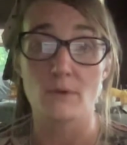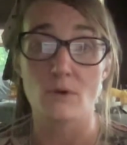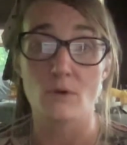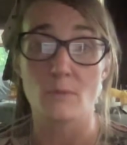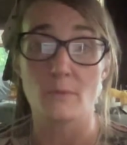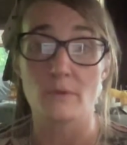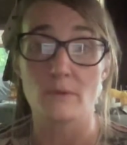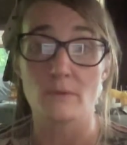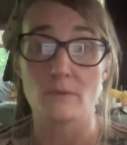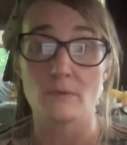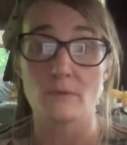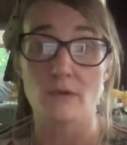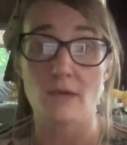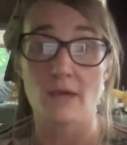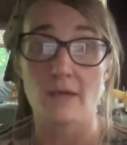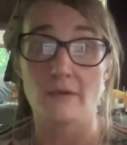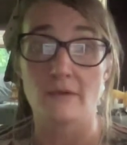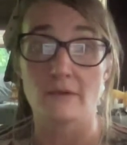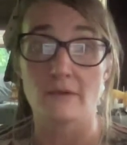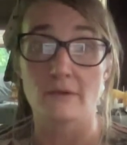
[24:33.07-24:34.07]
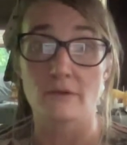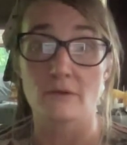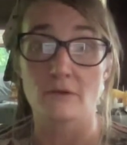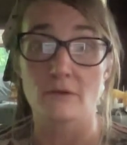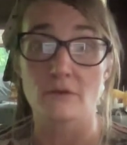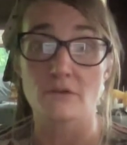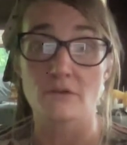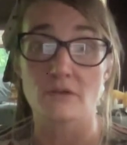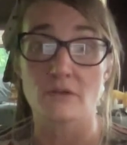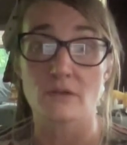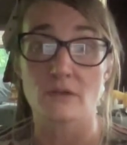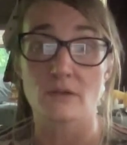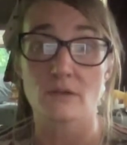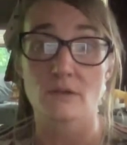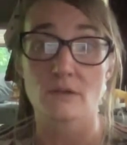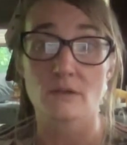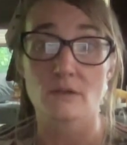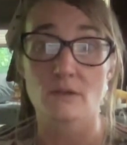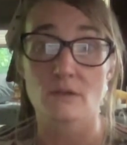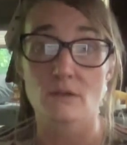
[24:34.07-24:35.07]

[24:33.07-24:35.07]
and open and encouraging